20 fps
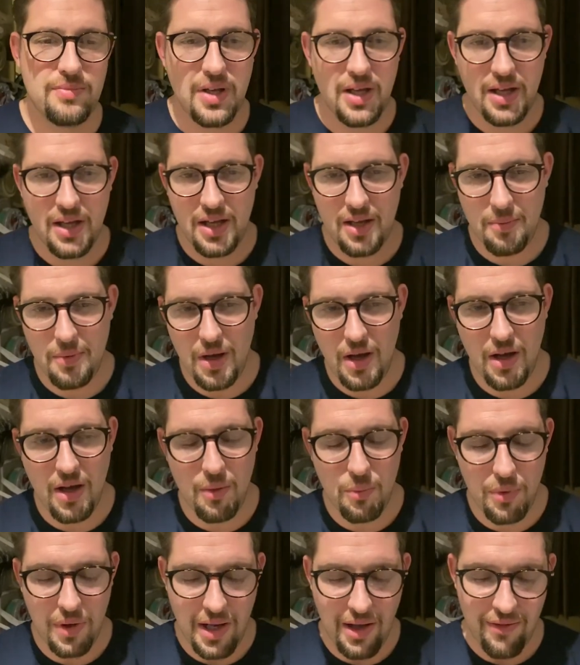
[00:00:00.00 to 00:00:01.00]

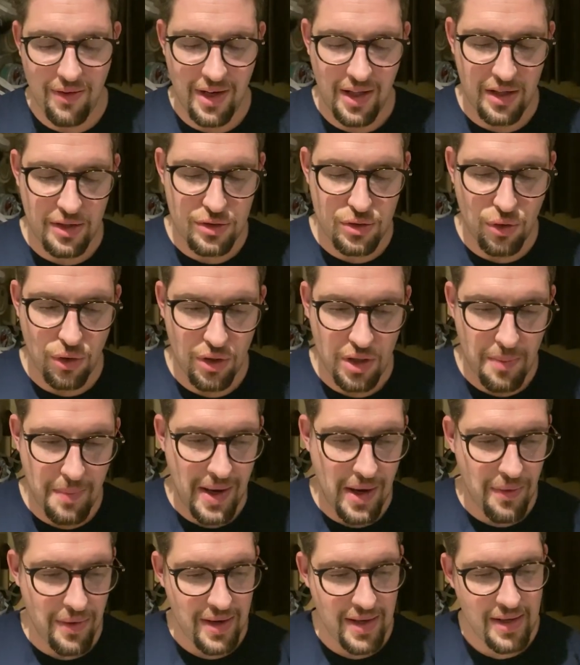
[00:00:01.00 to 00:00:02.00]
We'll have a little talk
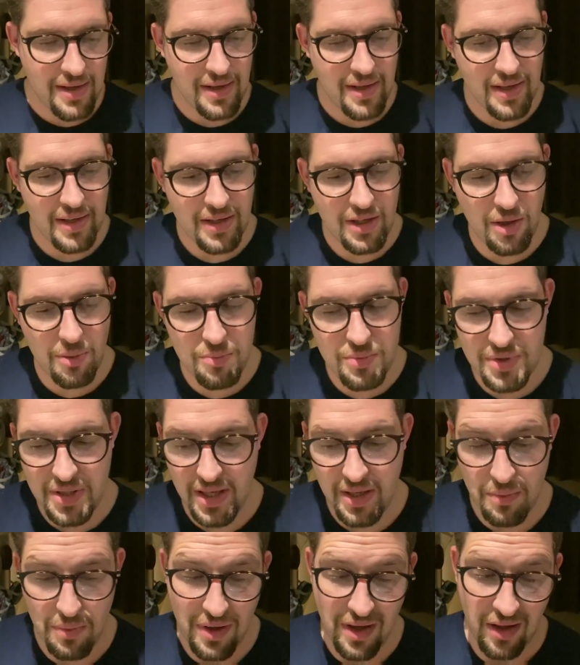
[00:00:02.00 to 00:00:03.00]
about it. It comes
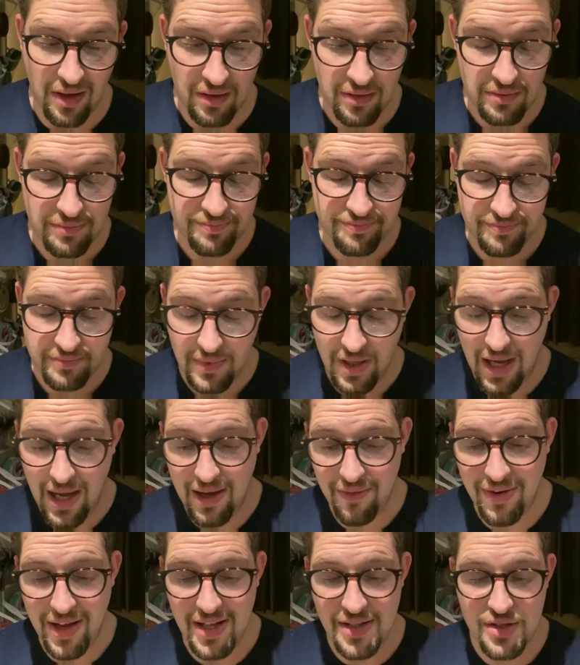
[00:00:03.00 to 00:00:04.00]
in, well,
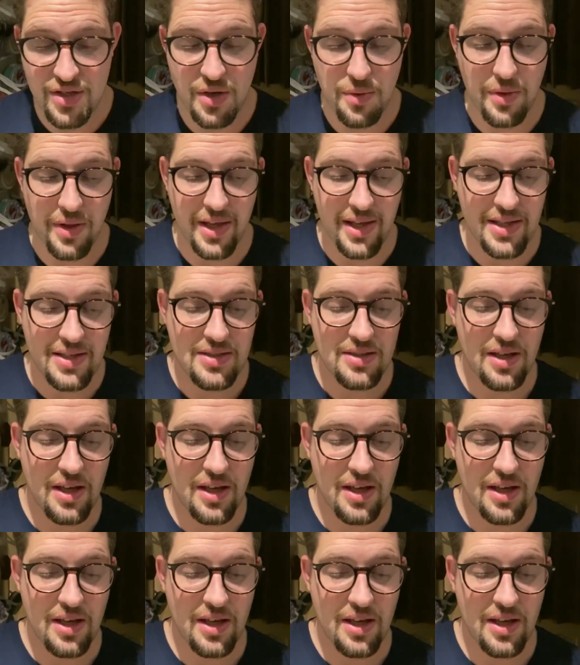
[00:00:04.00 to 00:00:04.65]
I've had two of these.